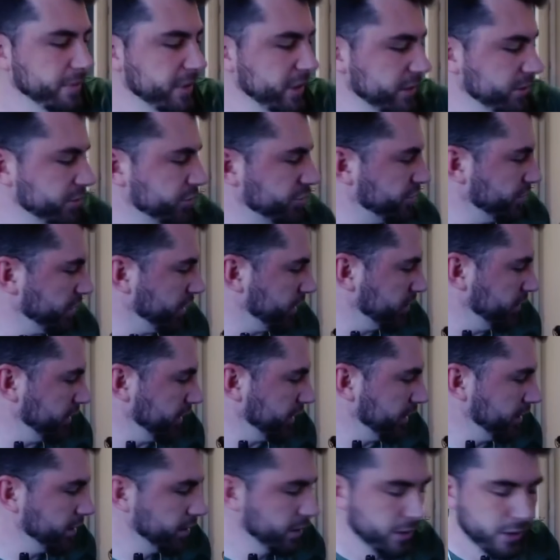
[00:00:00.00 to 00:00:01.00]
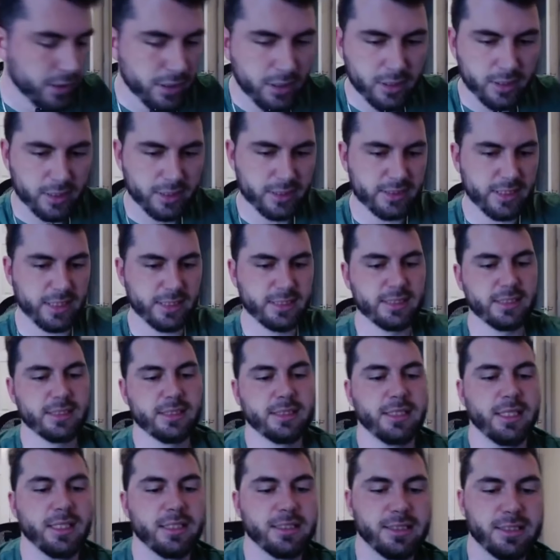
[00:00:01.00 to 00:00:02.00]
me struggling, because that's
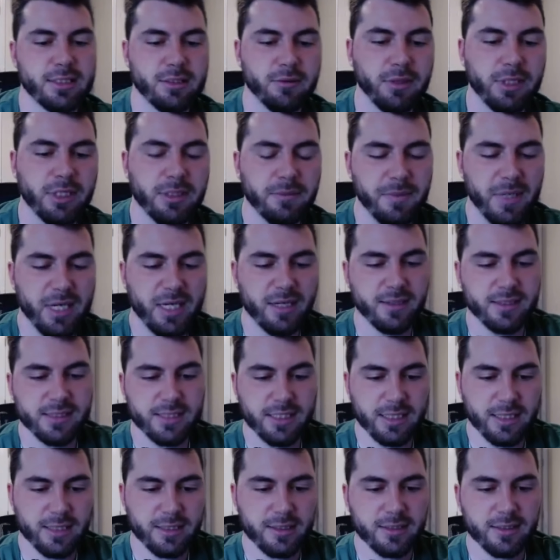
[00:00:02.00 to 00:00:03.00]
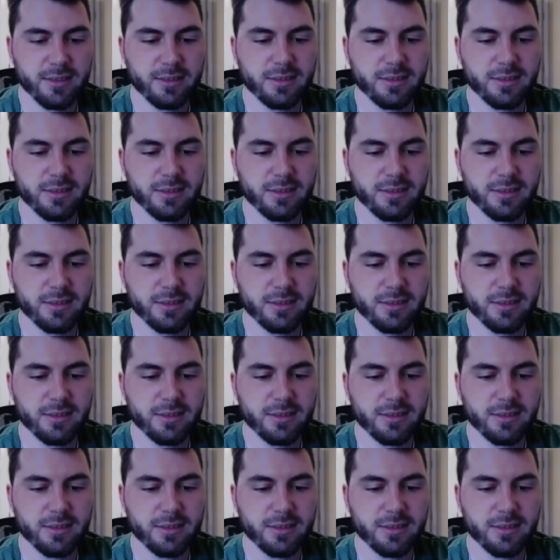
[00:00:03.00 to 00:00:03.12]
that's quite embarrassing.